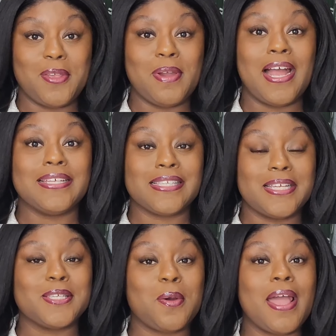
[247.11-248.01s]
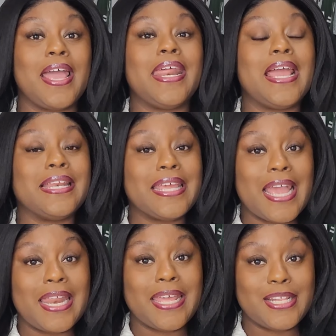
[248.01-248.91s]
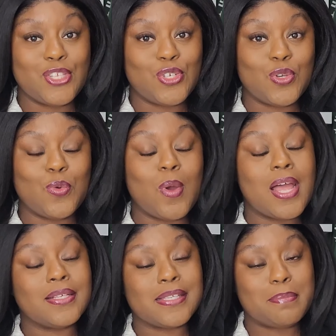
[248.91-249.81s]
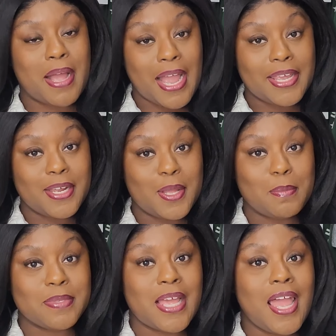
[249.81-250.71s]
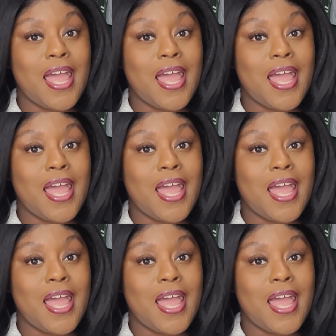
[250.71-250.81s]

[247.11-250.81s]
you guys, let's go ahead and get into some items